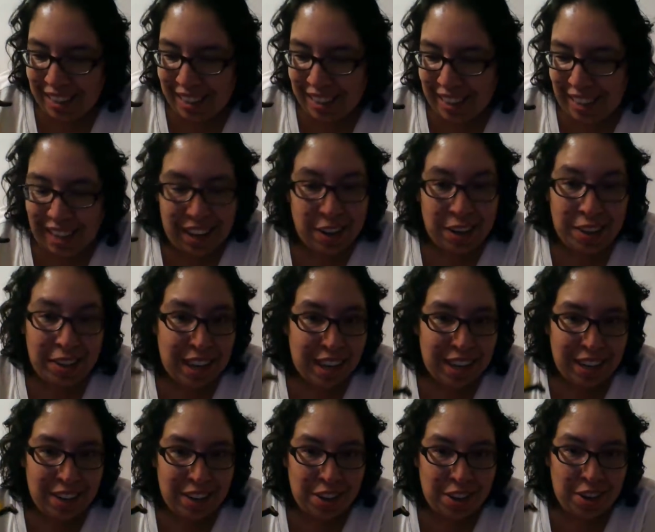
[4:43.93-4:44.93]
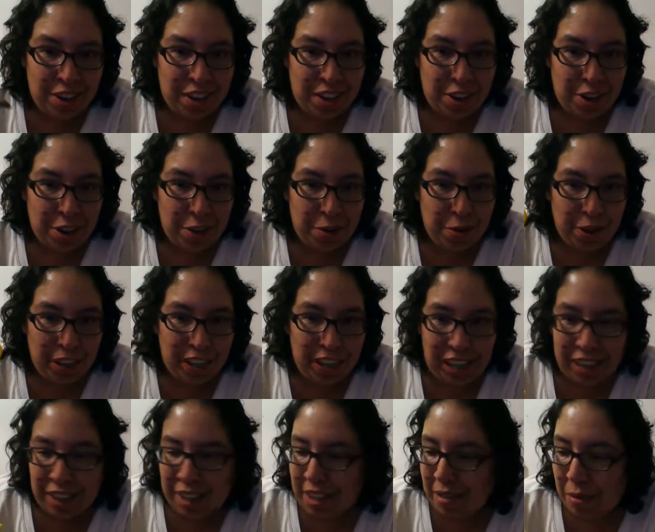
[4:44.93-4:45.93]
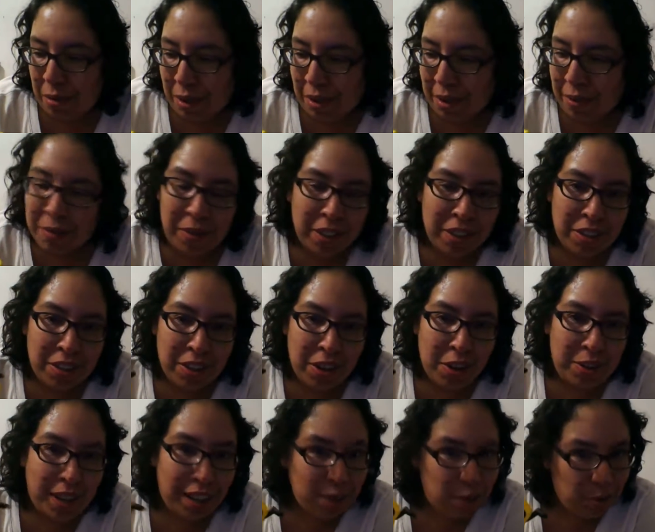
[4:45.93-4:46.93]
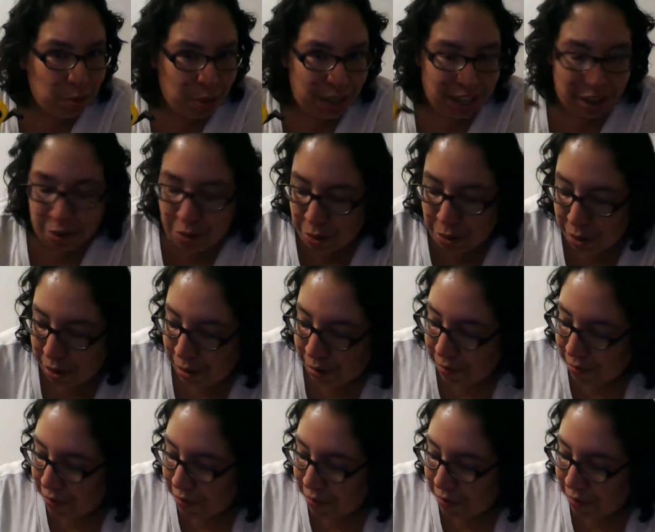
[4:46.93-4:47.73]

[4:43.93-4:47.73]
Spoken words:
thing. You didn't know you were going to get this one. So that's really cool.